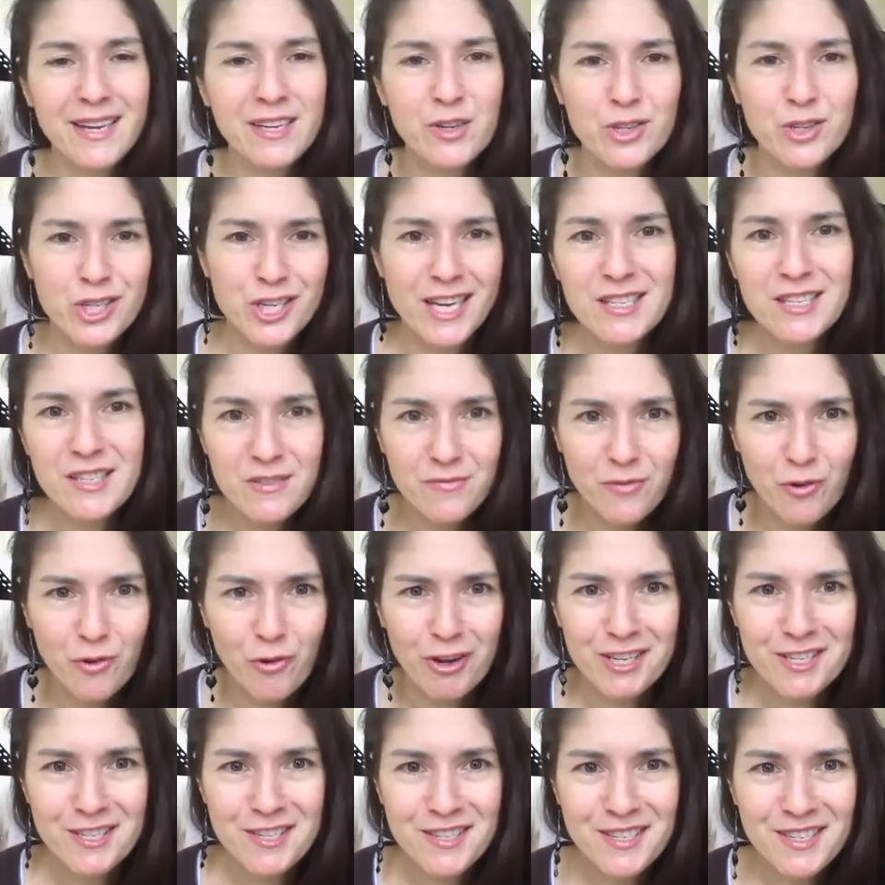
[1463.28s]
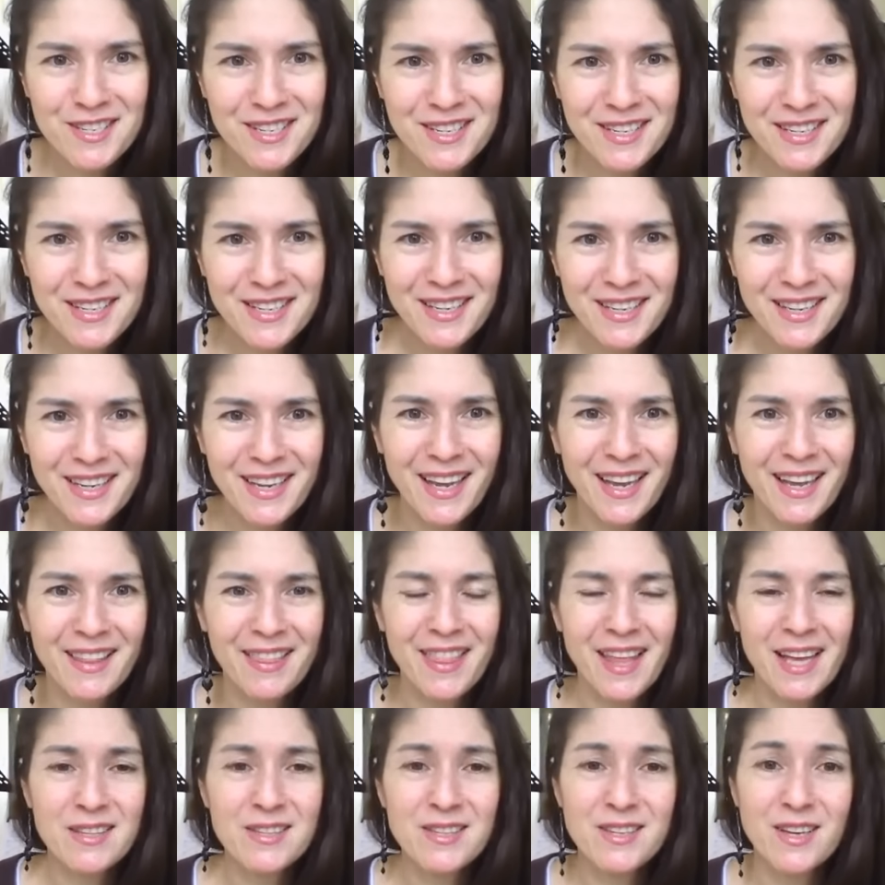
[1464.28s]
find your chest voice,
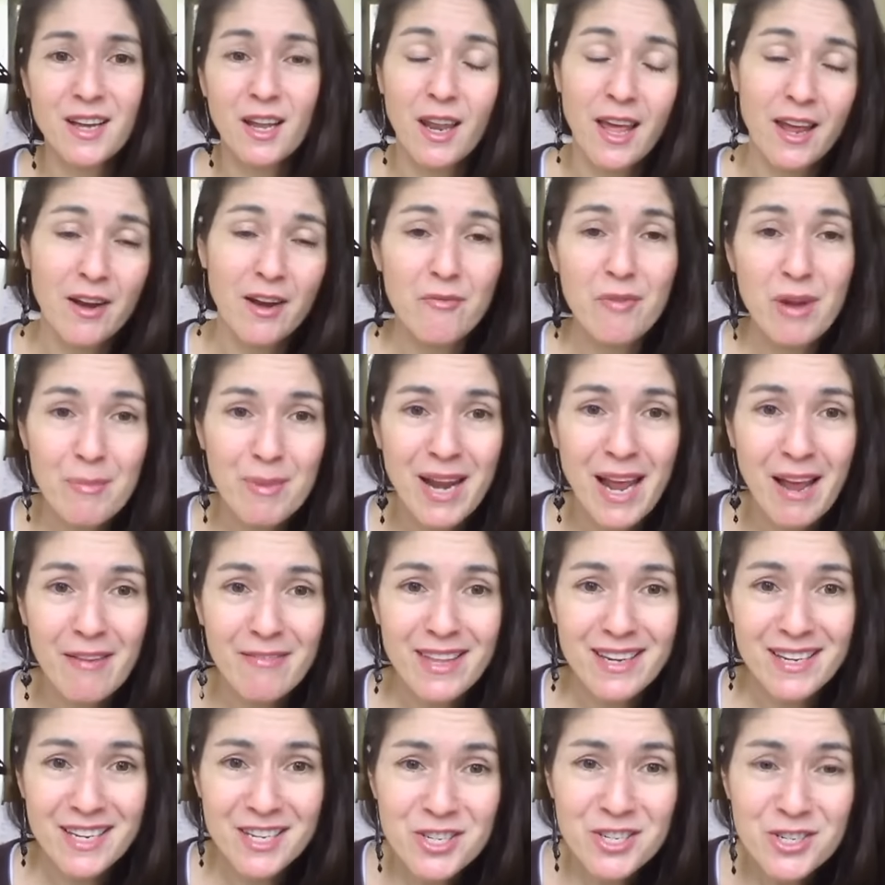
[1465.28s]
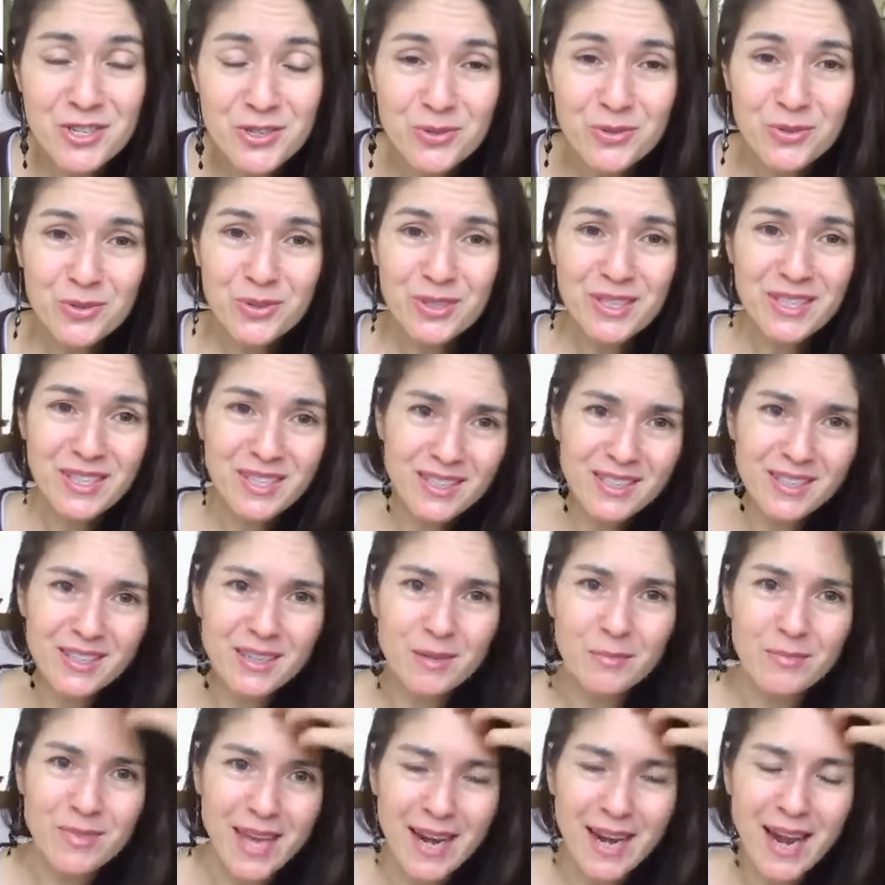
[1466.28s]
and that's a lot of women have that issue,
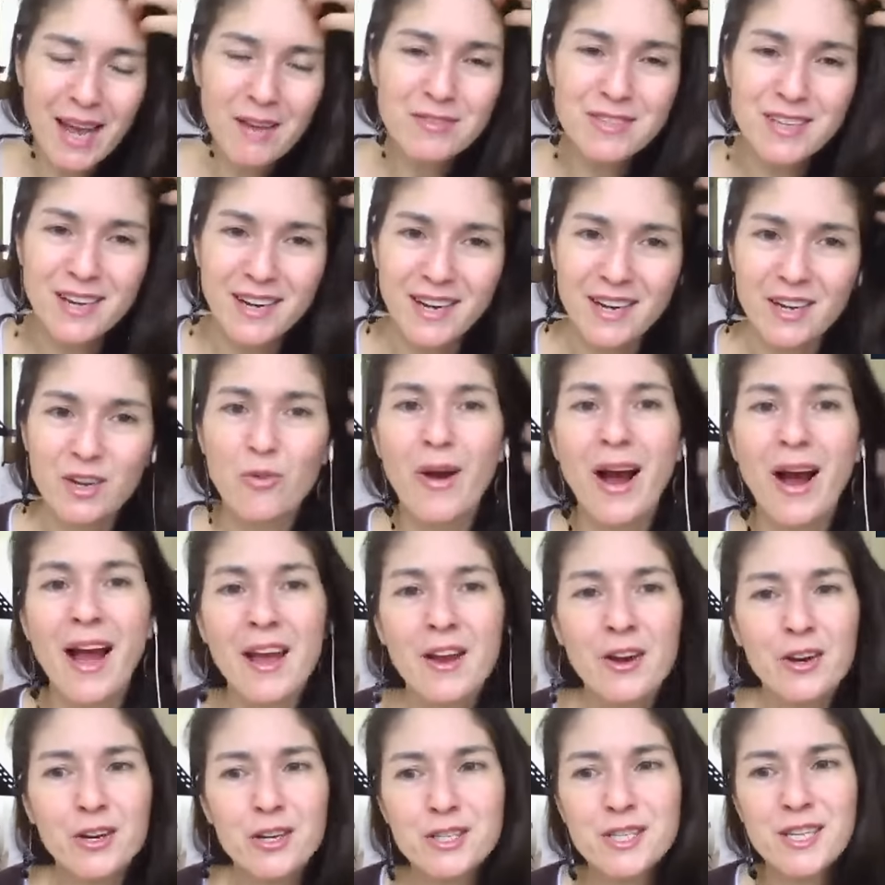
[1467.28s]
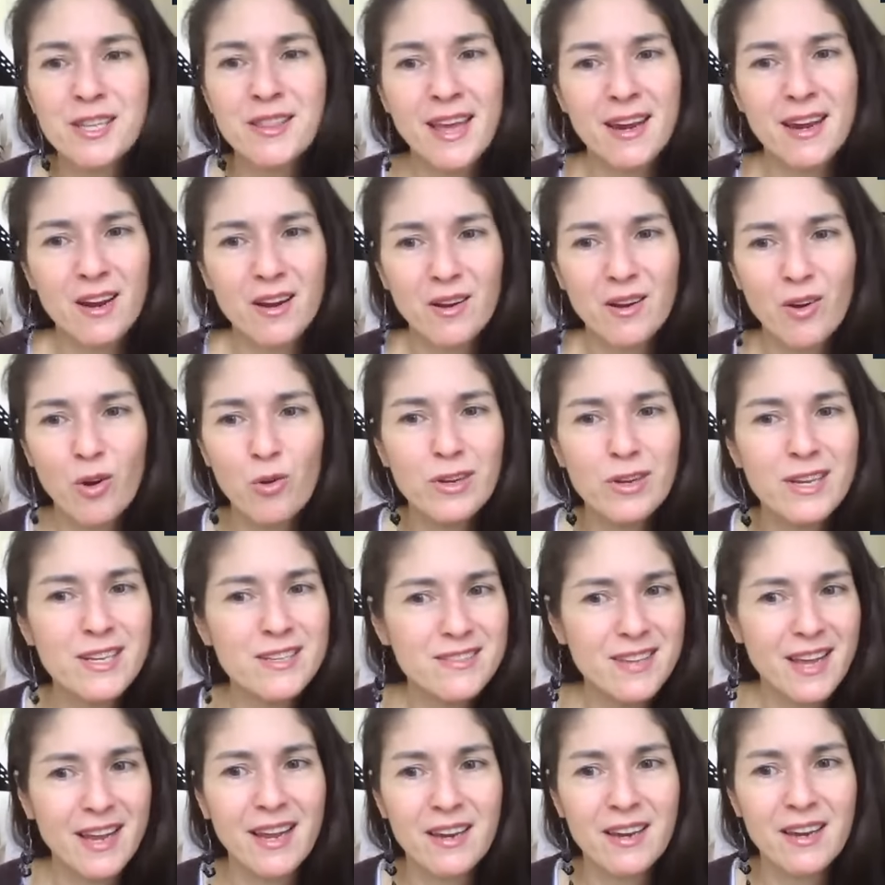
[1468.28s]
that have sung in choirs and that
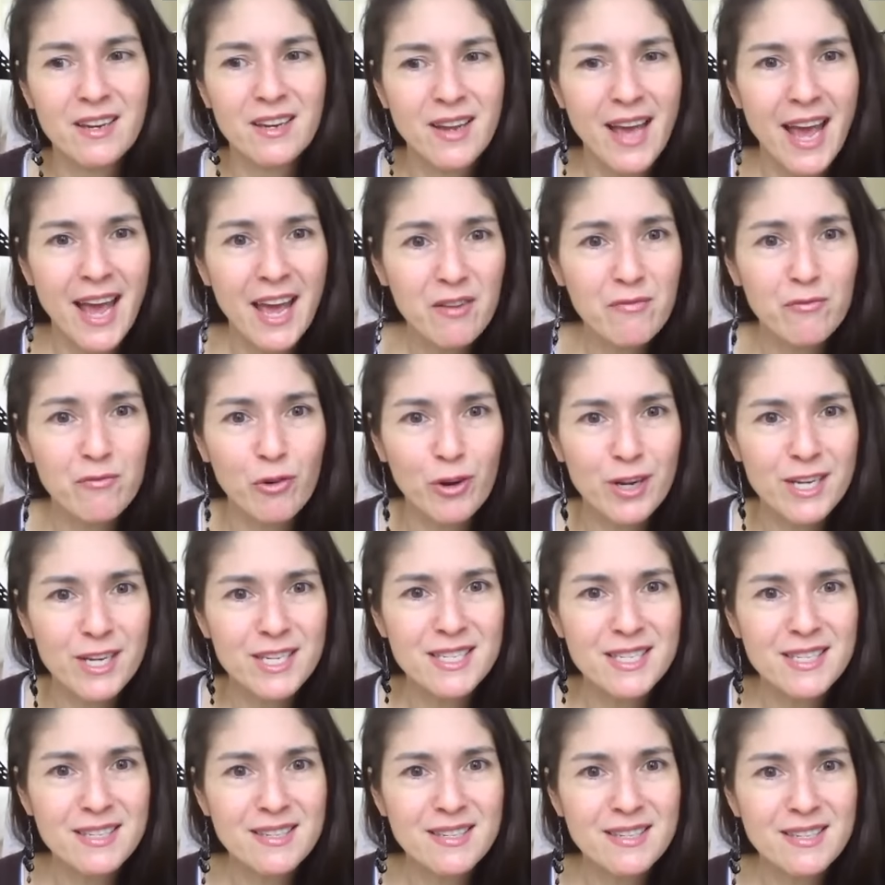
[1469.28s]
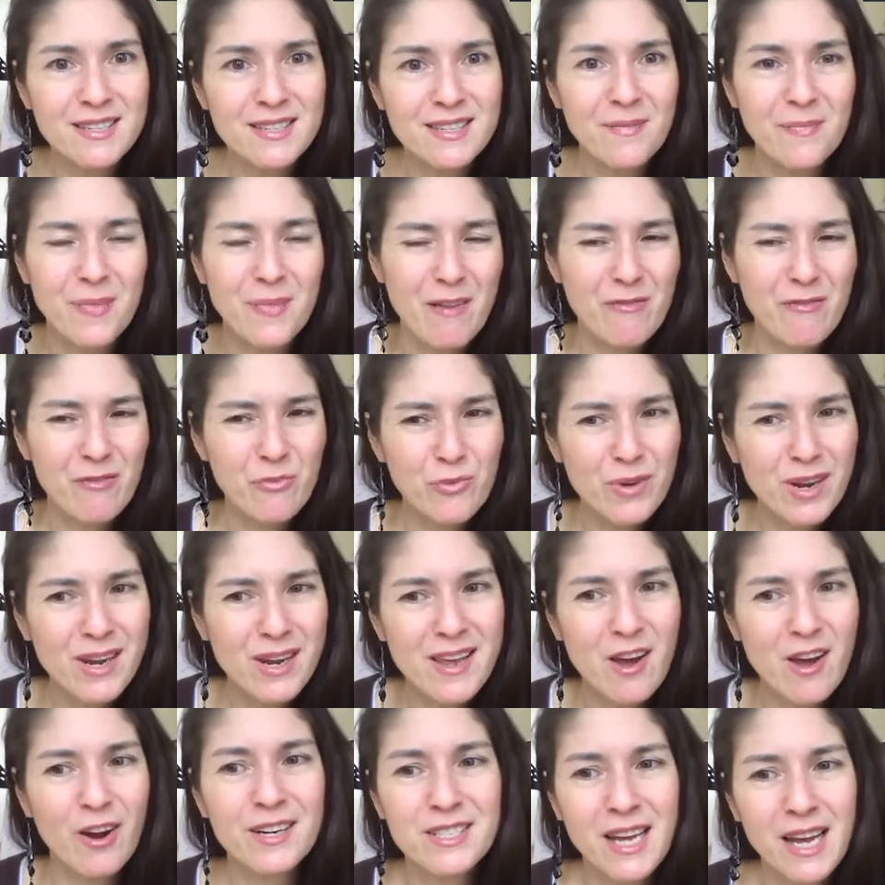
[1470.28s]
only sang in head voice, have a really hard
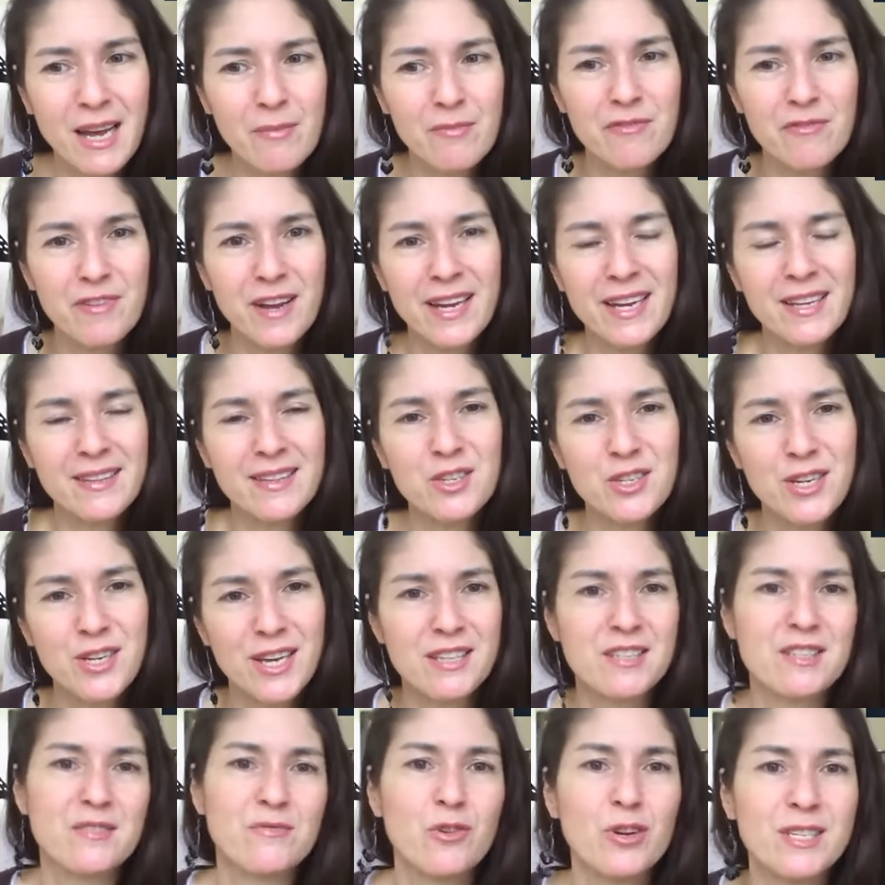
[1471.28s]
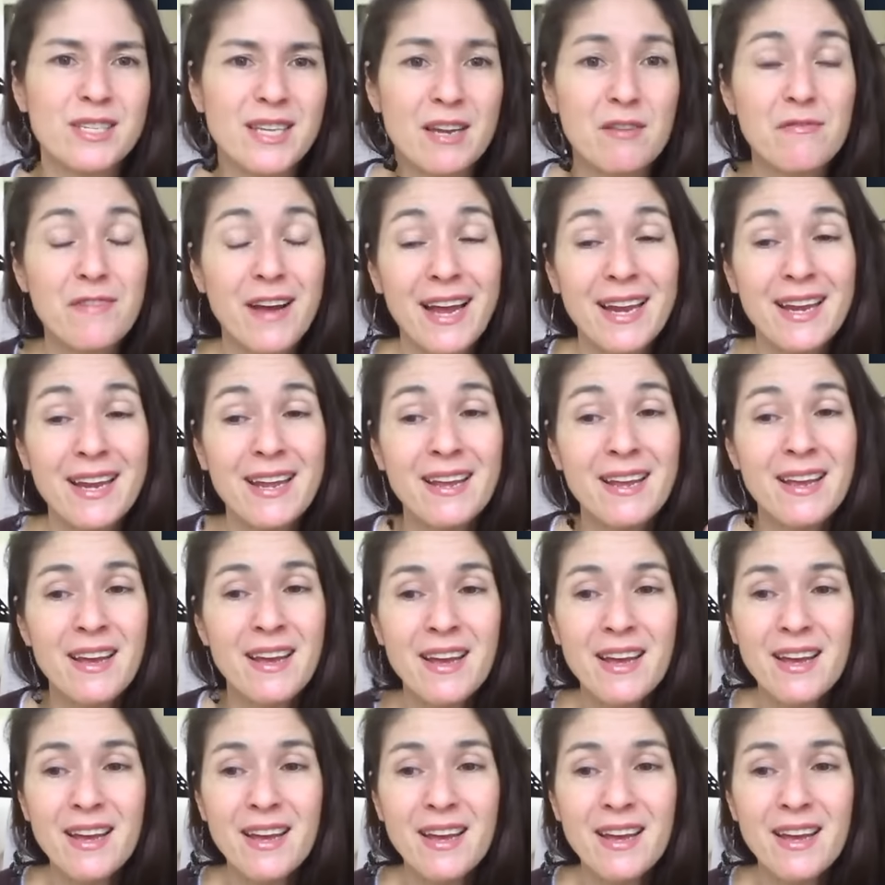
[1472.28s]
time finding the chest voice and finding